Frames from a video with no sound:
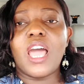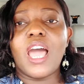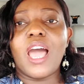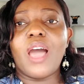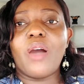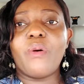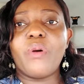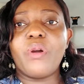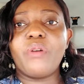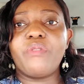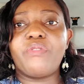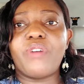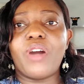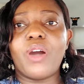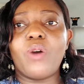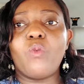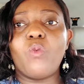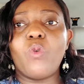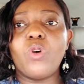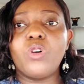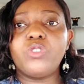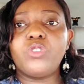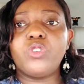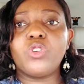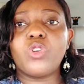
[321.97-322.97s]
However,
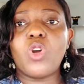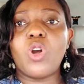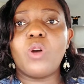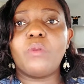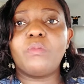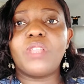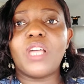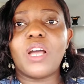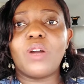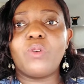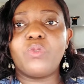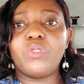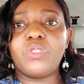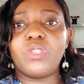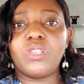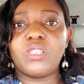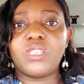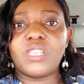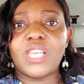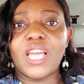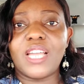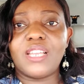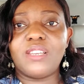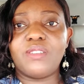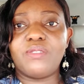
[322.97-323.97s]
once you come down with a
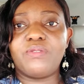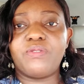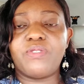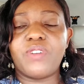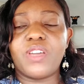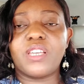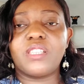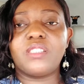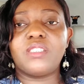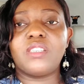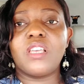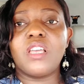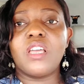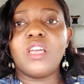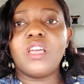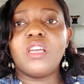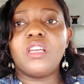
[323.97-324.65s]
side effect,